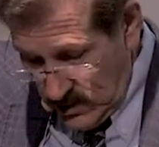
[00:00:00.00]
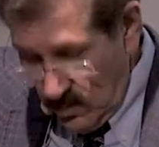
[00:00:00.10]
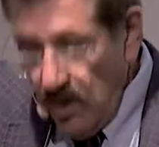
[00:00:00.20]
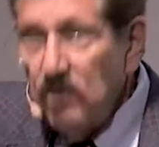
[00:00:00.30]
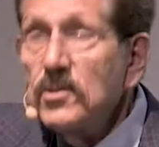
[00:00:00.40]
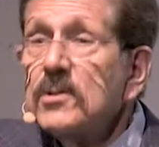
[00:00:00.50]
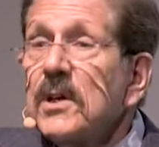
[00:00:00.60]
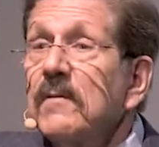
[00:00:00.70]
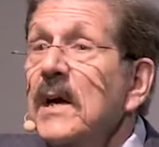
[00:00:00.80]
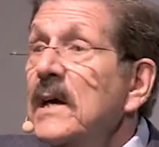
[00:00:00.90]
you own
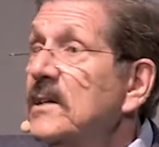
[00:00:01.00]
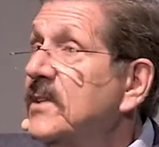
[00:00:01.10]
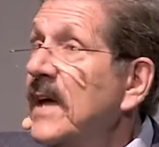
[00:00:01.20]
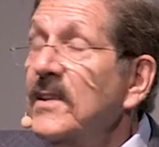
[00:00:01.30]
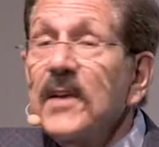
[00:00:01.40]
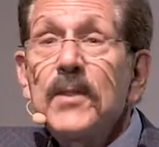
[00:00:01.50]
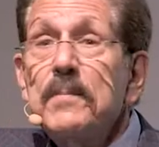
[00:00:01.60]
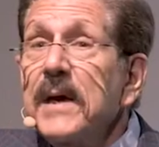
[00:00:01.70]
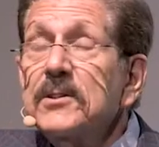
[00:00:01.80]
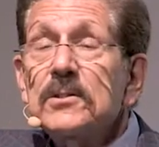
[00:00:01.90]
yourself. Is that not the
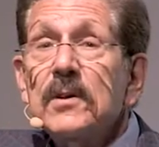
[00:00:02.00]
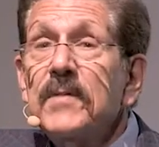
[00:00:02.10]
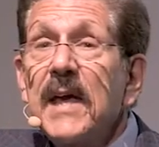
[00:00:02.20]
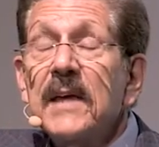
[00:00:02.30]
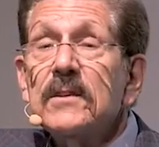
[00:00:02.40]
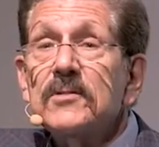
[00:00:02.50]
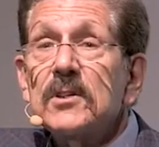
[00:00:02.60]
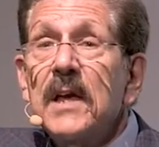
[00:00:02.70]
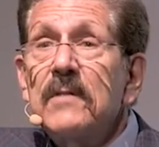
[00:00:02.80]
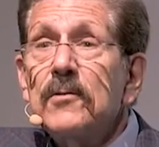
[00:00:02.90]
basis of the end of
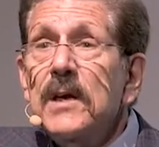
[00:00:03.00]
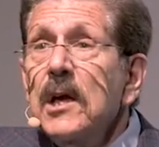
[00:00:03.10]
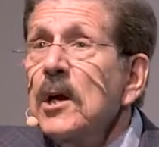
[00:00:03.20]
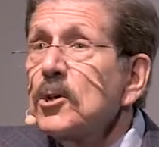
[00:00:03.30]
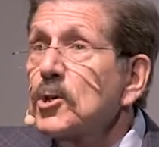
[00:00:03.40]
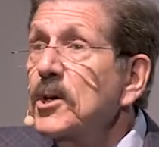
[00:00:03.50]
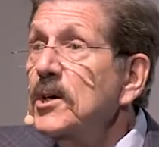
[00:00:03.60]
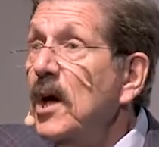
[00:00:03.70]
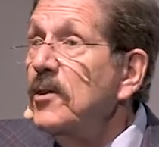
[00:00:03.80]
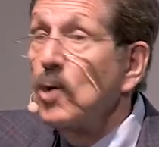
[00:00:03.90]
slavery? Should
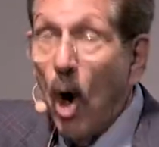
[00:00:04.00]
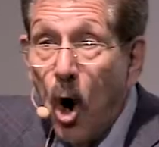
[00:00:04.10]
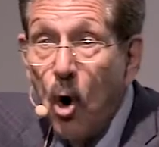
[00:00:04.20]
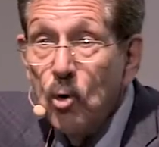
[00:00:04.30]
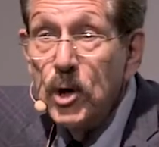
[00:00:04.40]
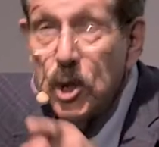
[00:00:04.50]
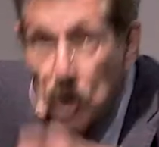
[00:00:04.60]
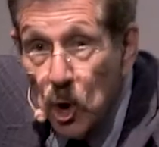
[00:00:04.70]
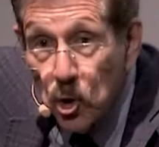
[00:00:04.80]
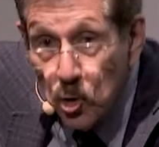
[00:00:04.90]
another own
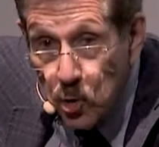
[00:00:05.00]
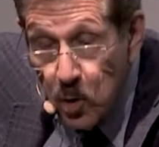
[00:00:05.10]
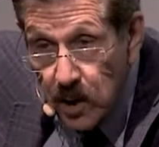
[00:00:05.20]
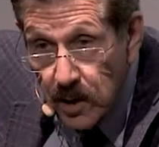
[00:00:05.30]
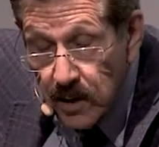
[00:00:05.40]
you